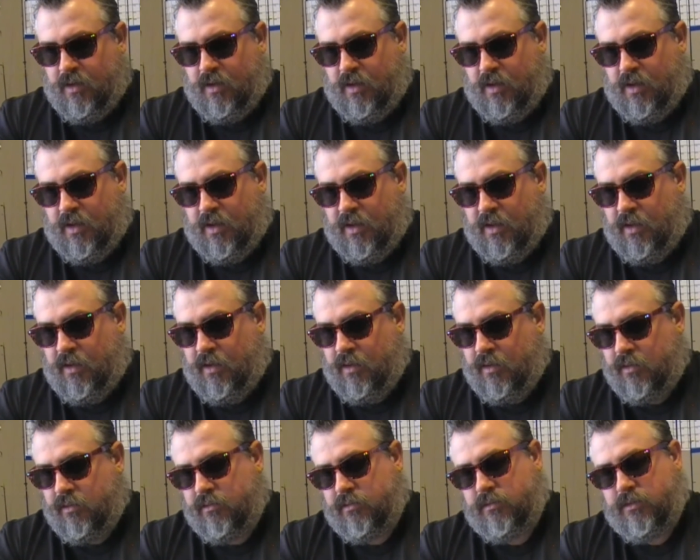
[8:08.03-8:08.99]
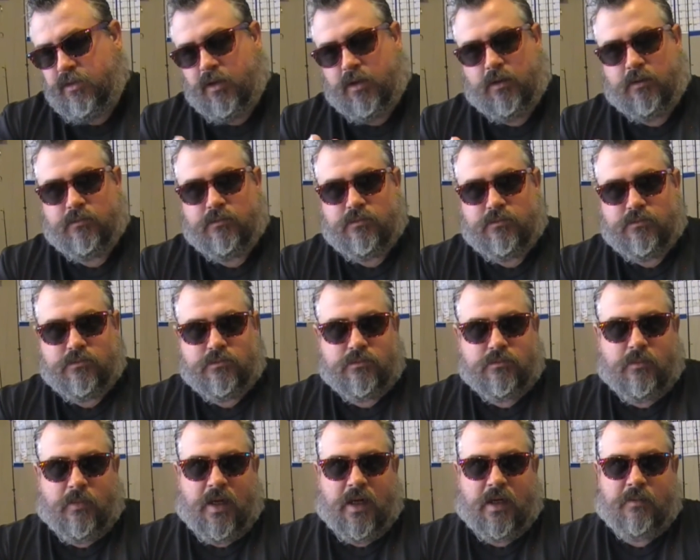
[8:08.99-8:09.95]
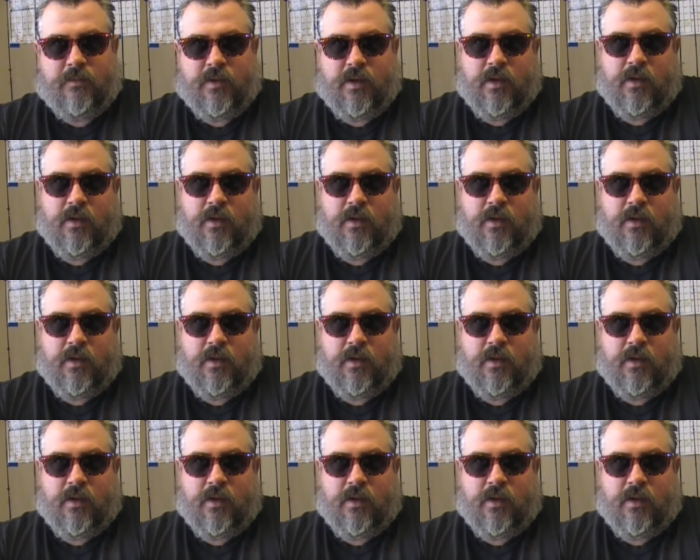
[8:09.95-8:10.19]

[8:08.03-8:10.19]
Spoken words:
and you know, bottom